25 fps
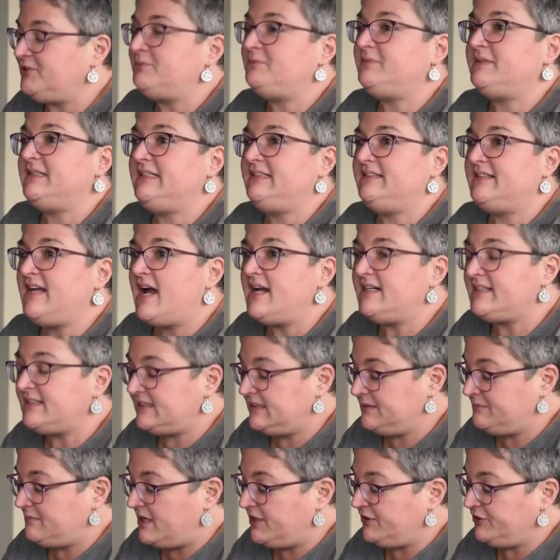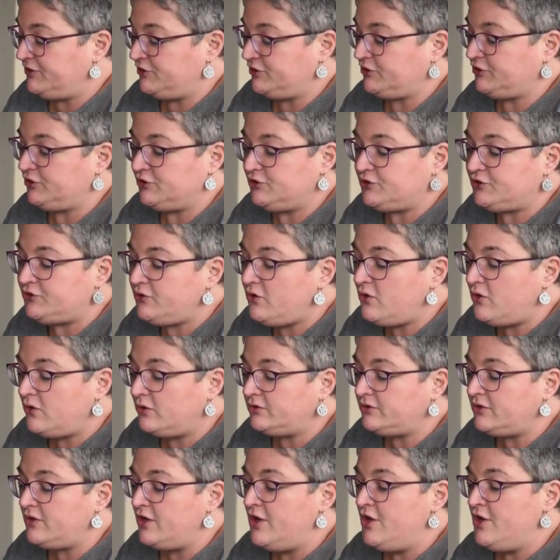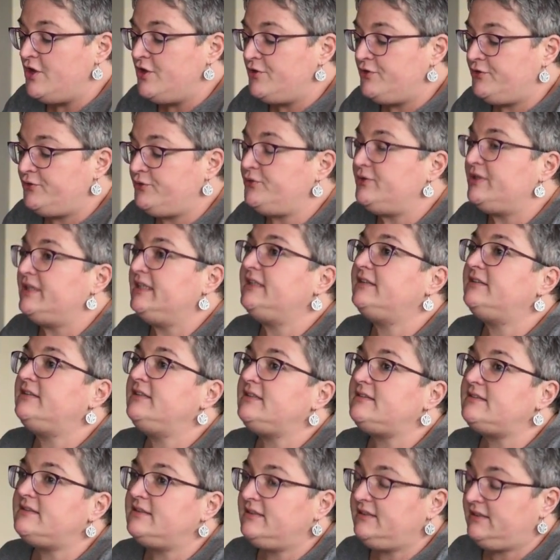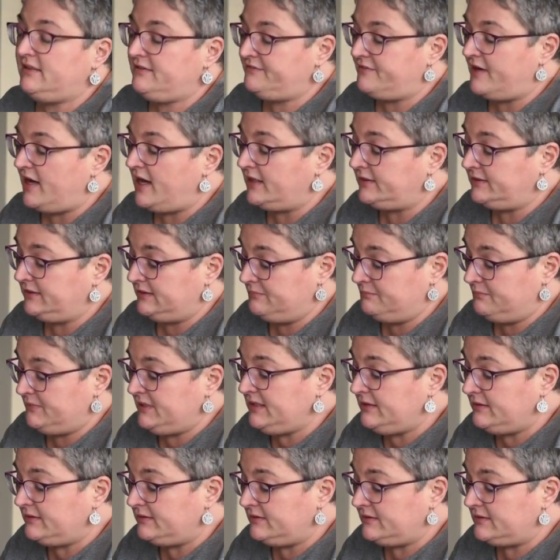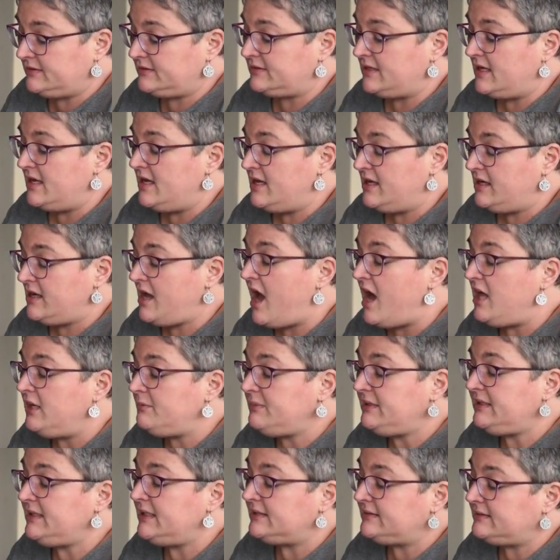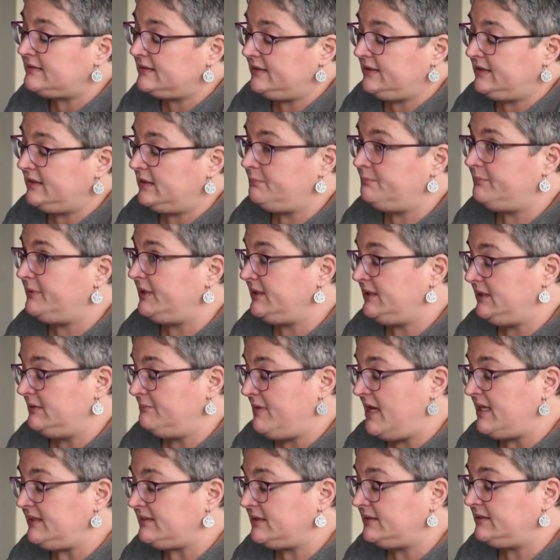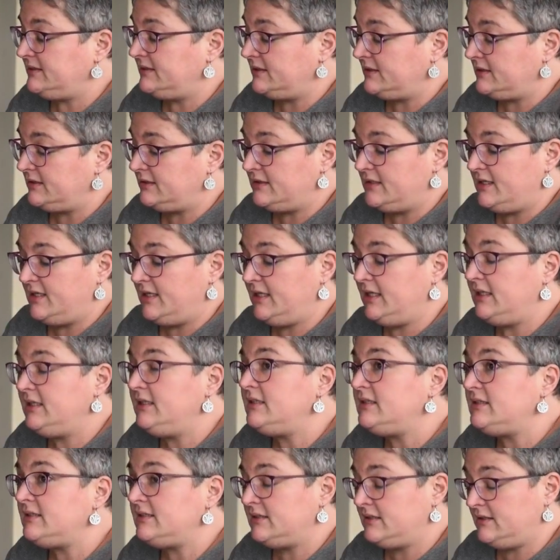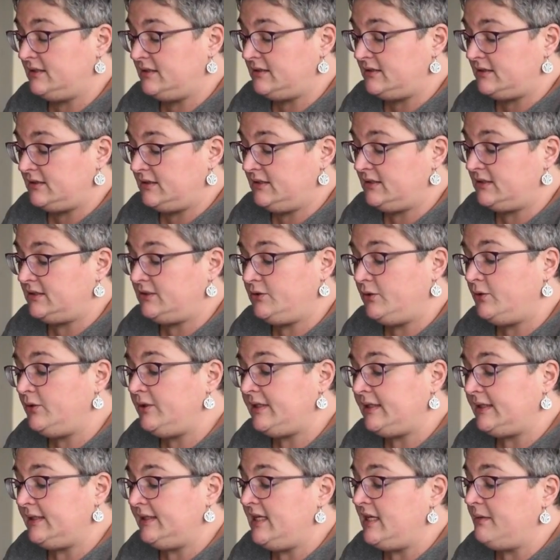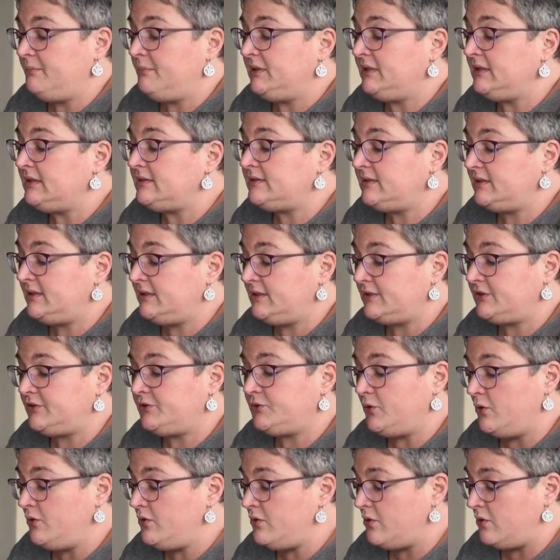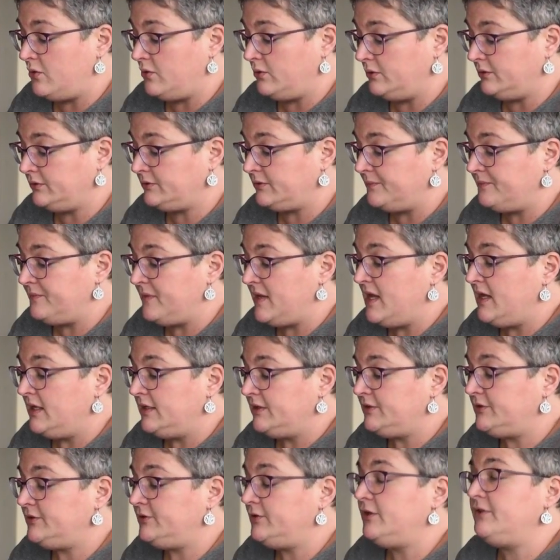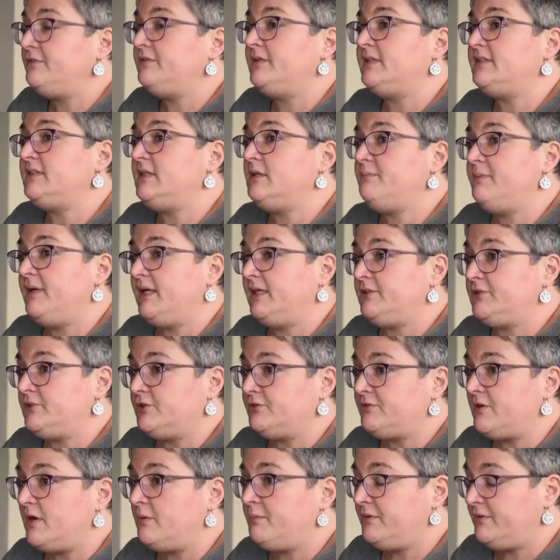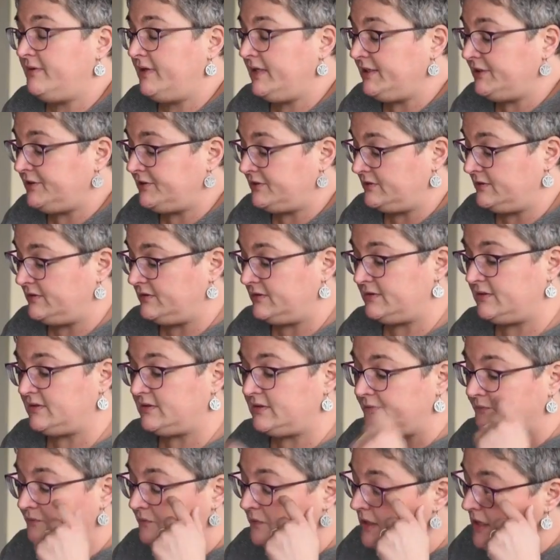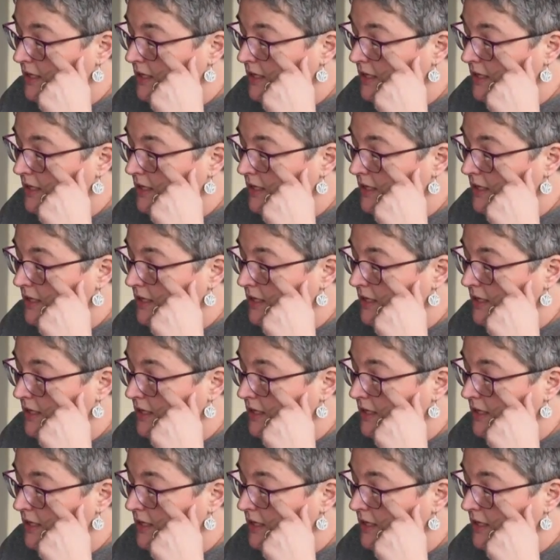to bring Dersim under control through increasingly violent means, culminating in a bloody massacre, Elazığ, historically a military stronghold, served as a base of operations.